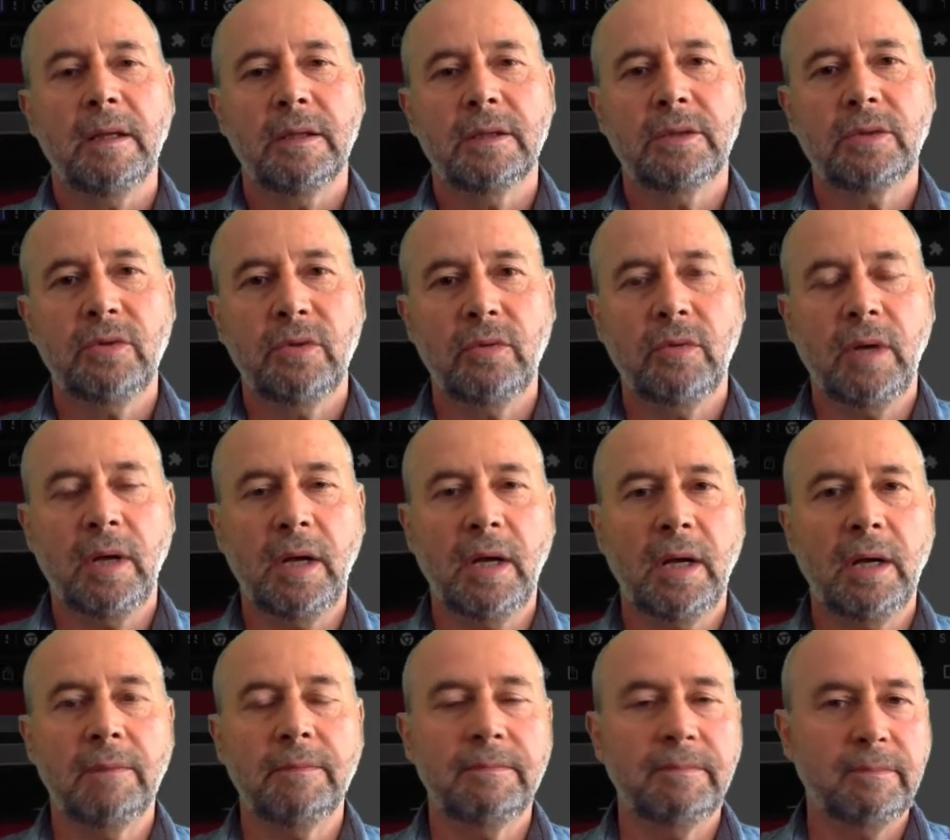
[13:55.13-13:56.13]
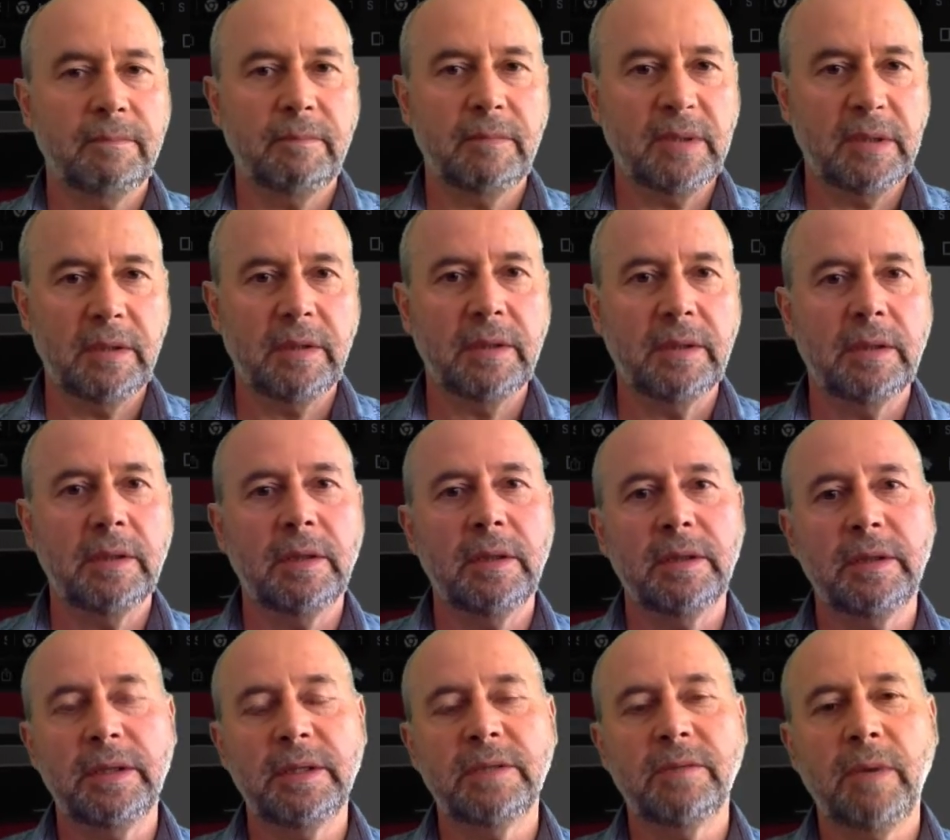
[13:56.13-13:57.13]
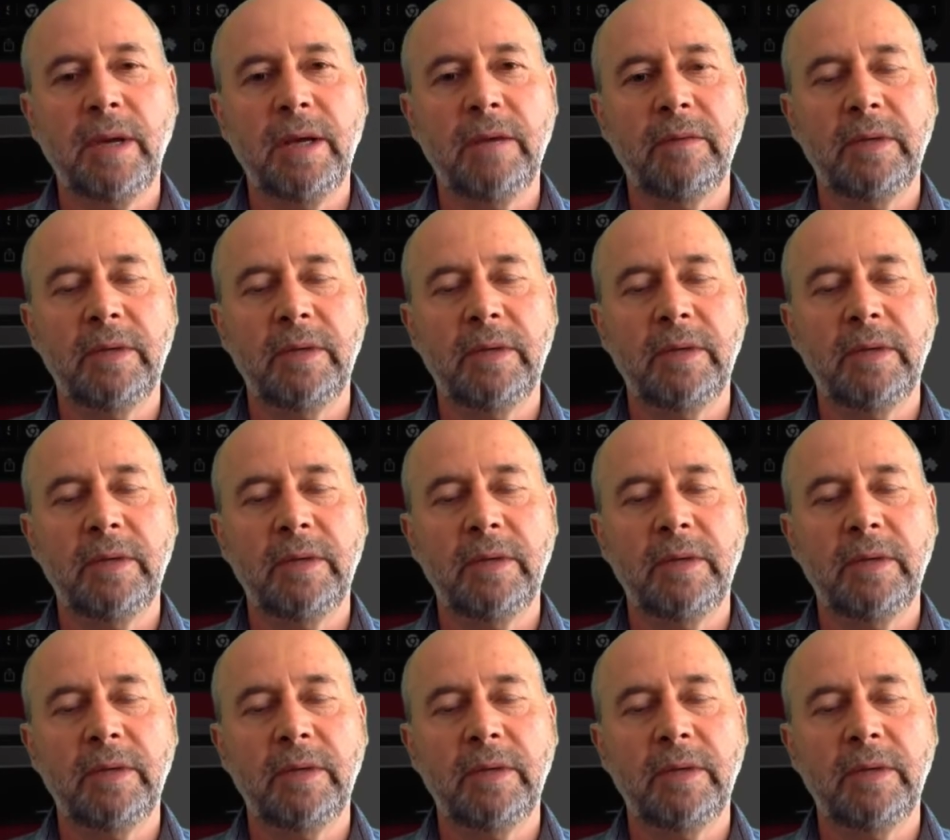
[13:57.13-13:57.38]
So this way